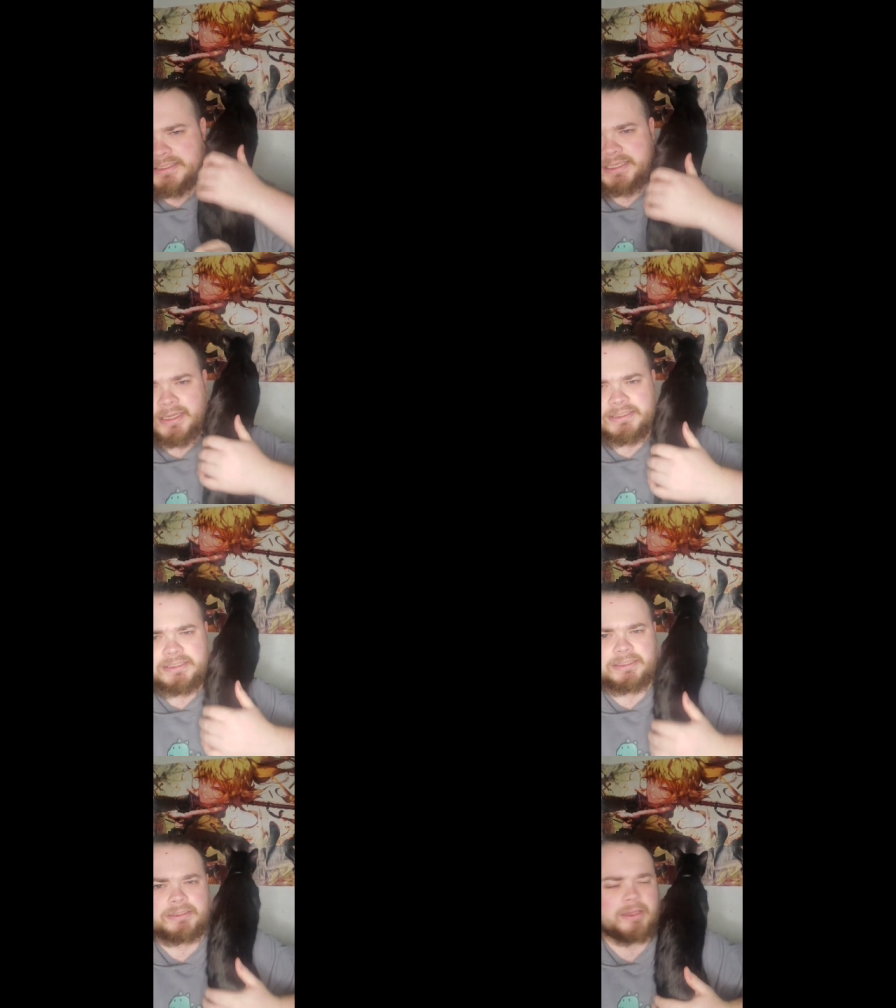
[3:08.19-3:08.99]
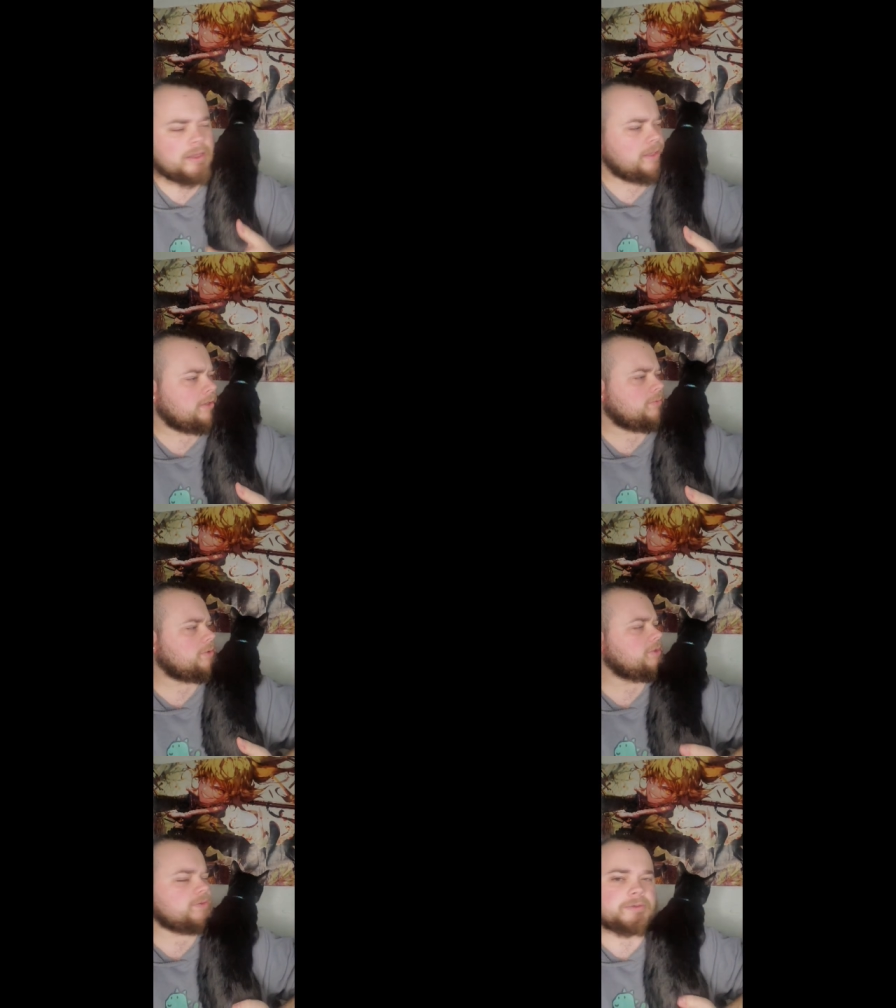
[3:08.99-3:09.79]
the idea, what
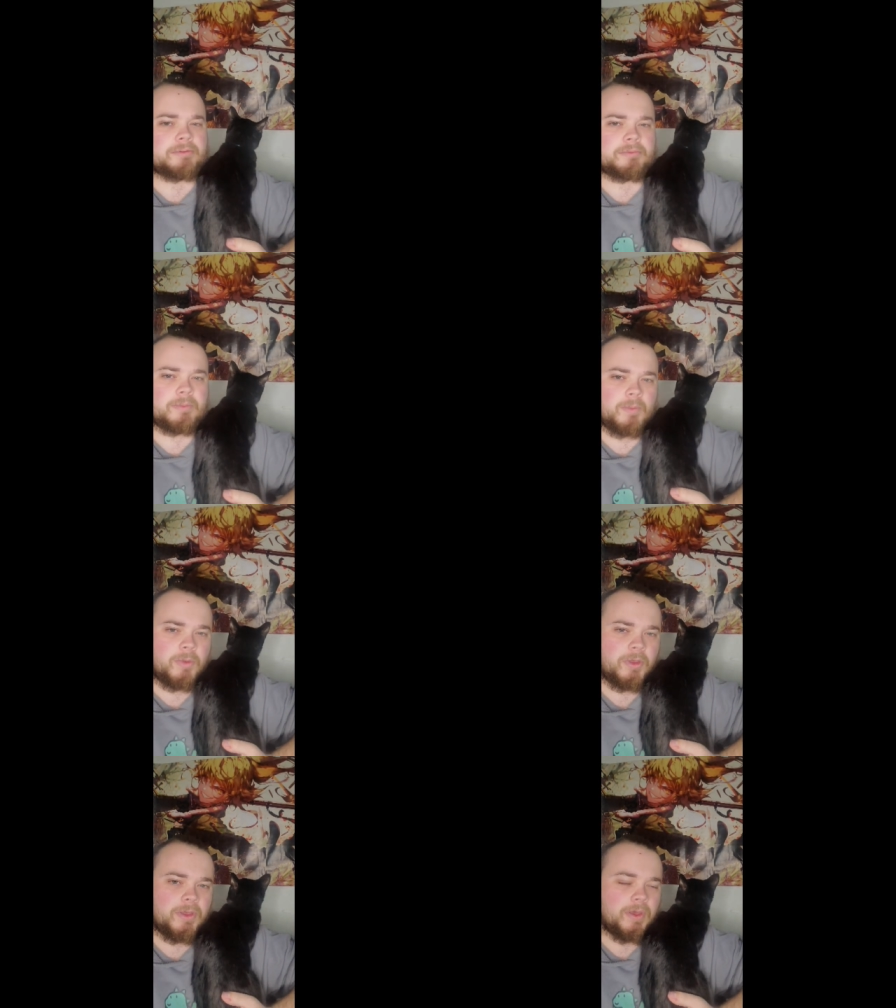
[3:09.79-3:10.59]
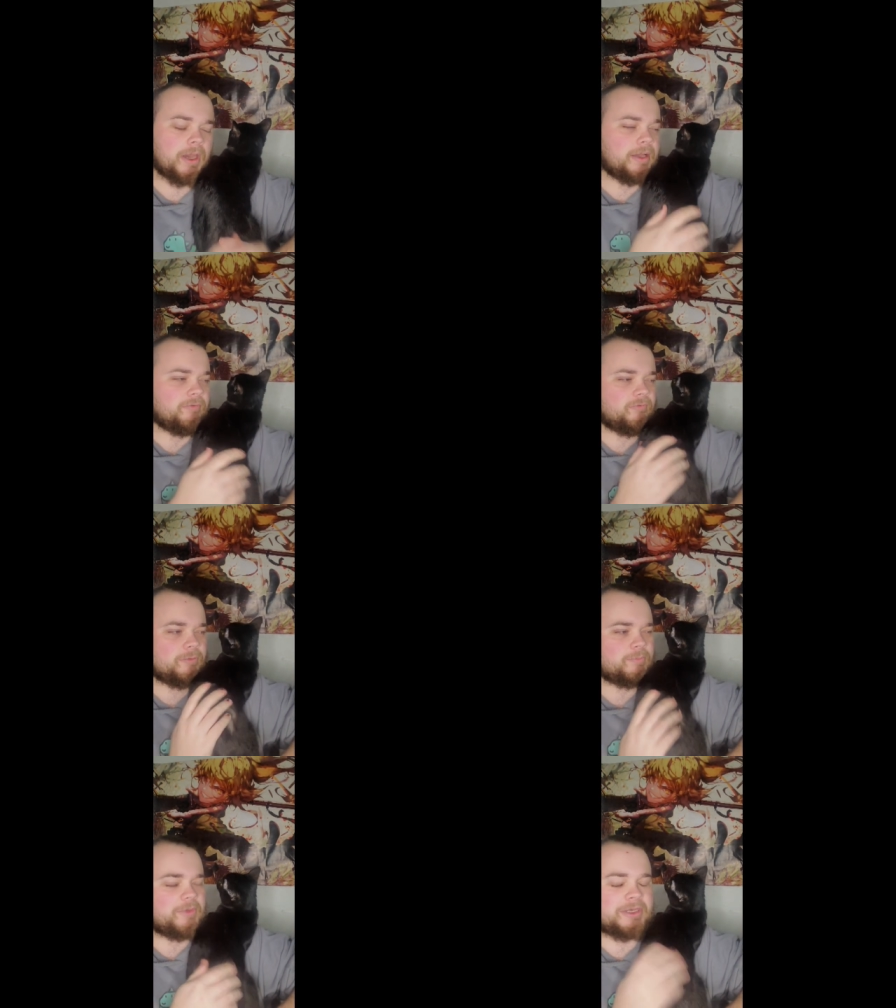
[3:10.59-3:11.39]
are you doing, of
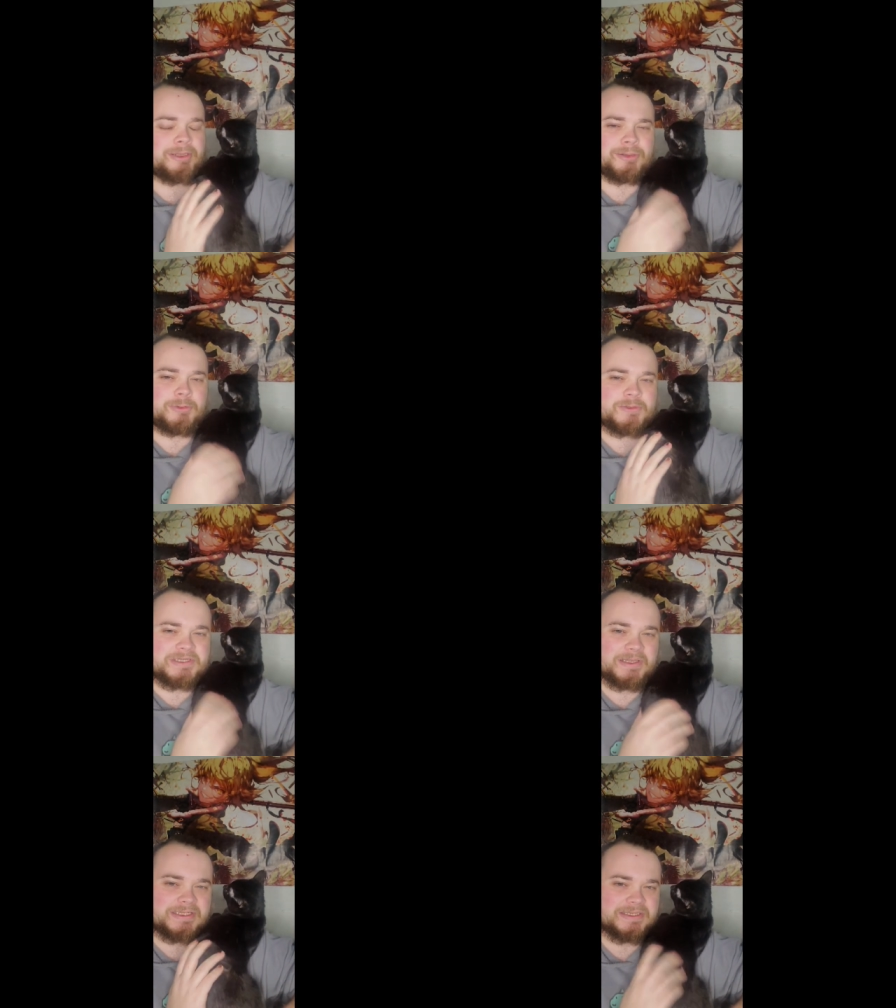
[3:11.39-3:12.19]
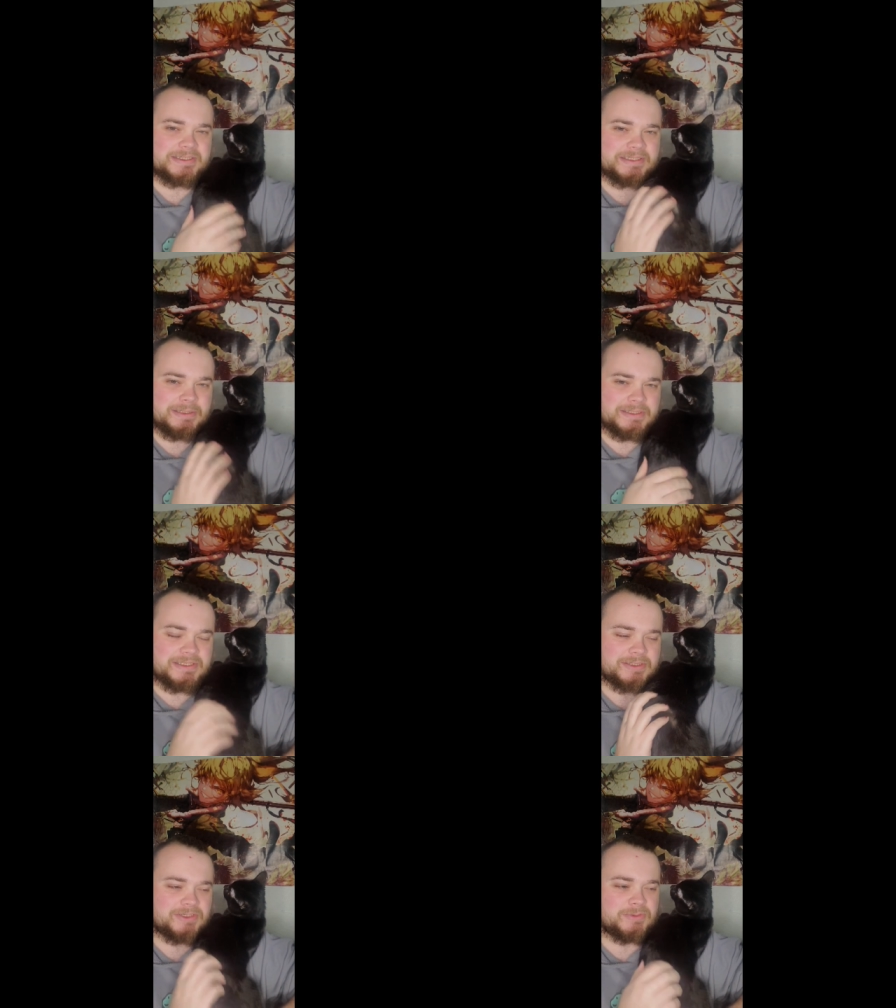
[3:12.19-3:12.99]
being used in this
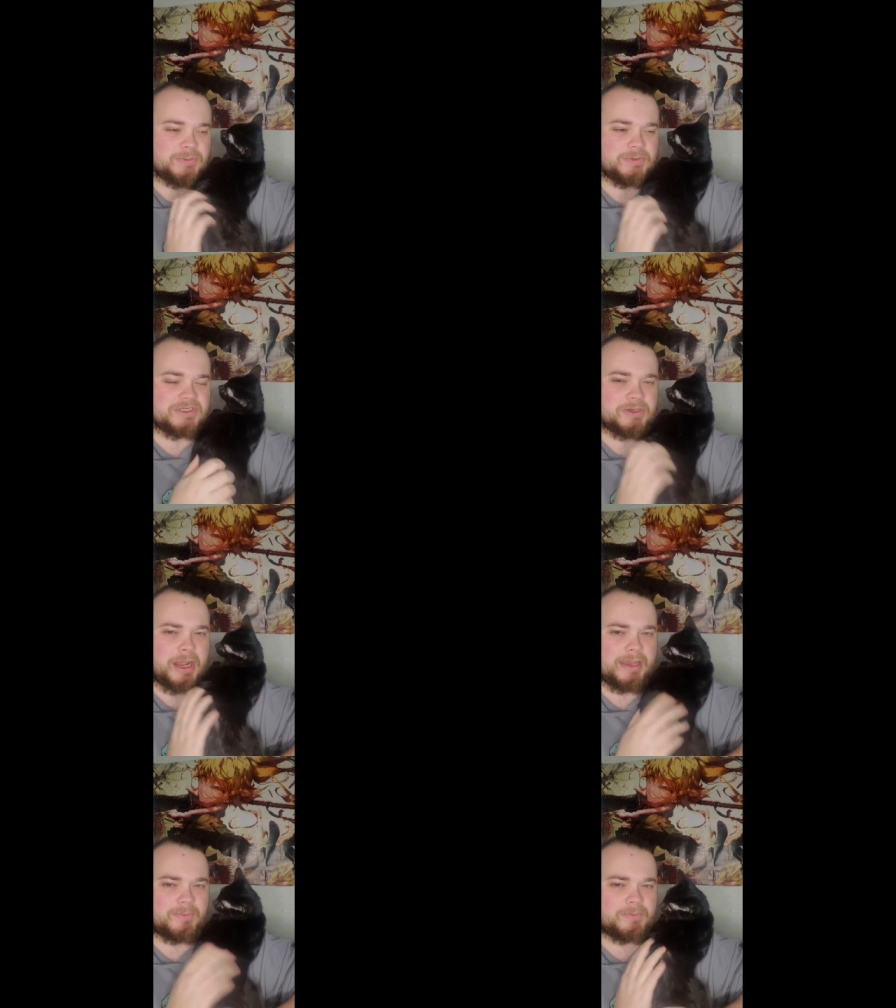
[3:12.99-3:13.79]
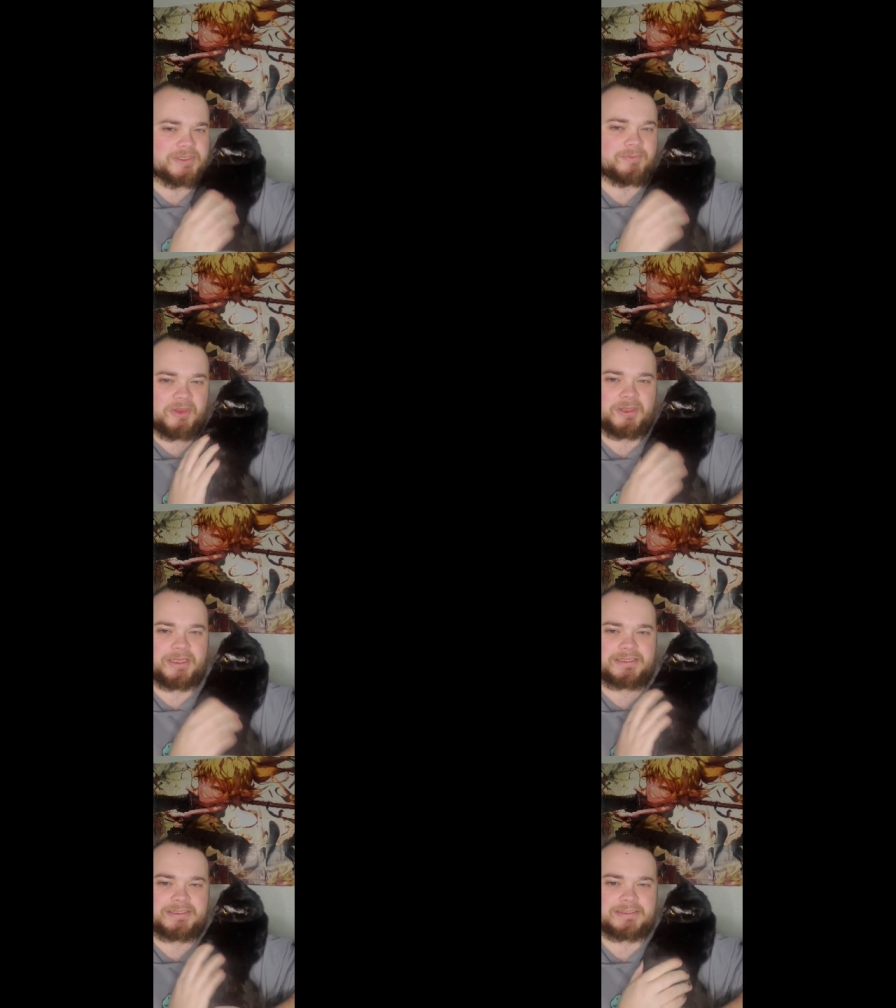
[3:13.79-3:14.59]
instance to describe something
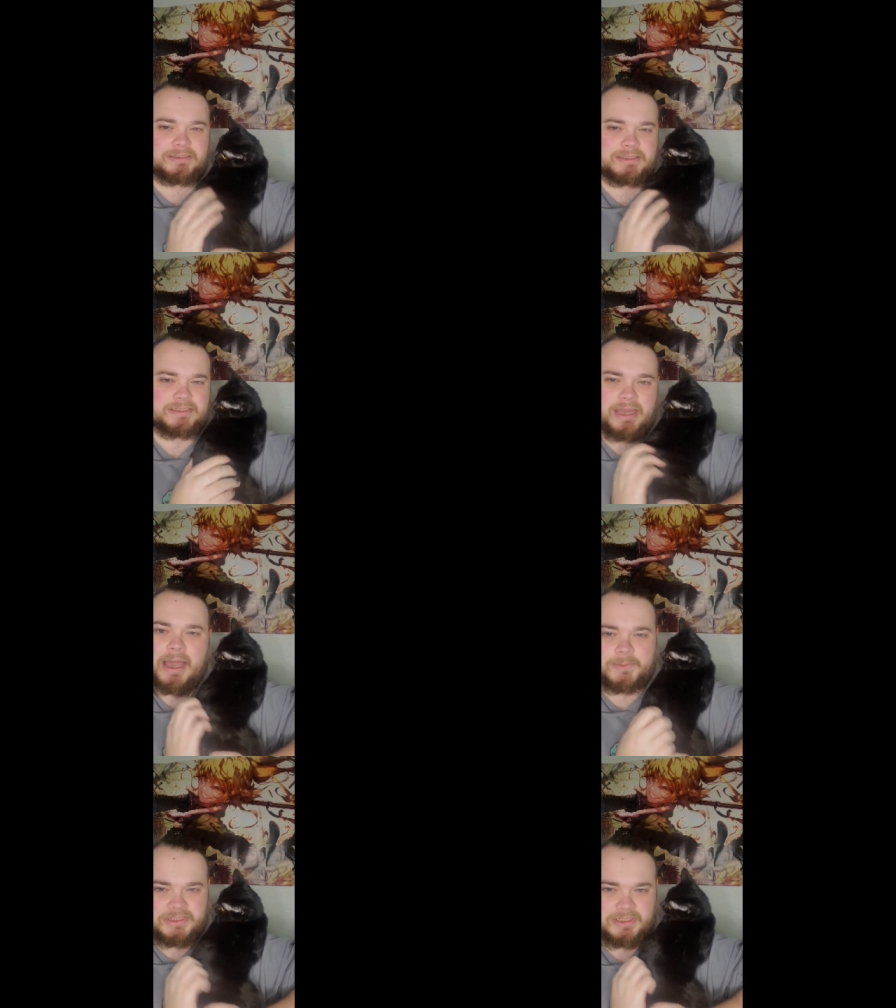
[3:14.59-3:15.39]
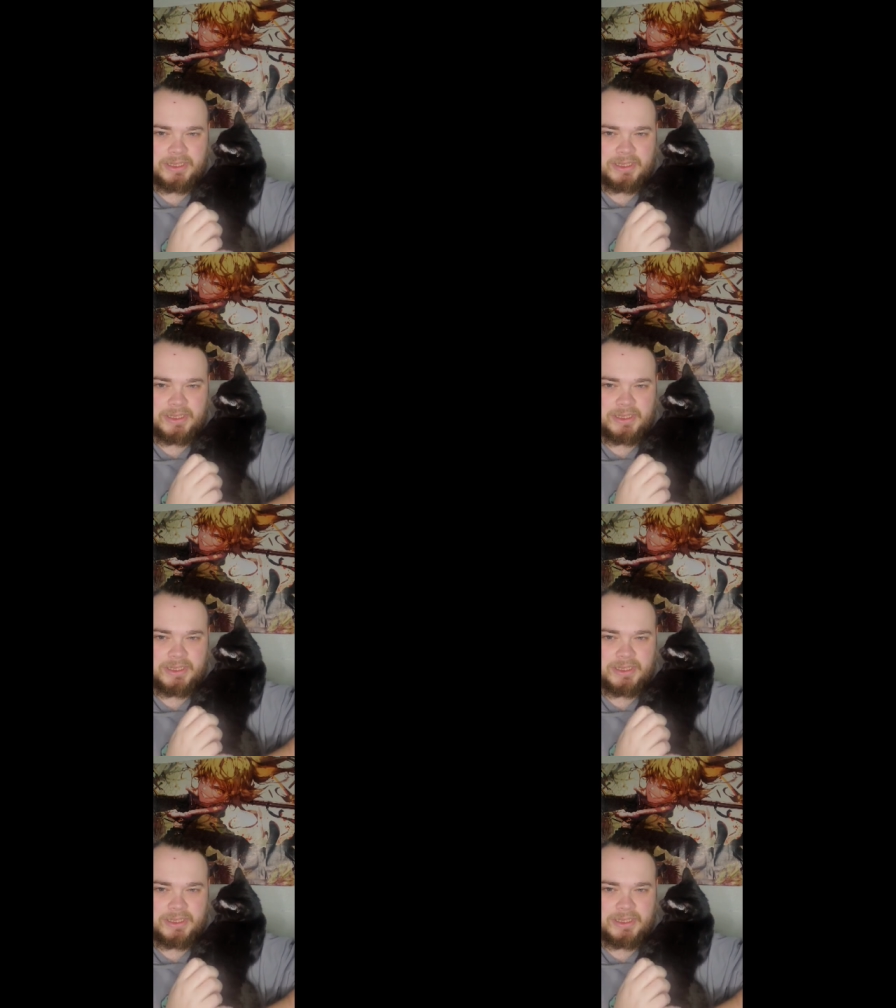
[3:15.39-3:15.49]
that's stopped.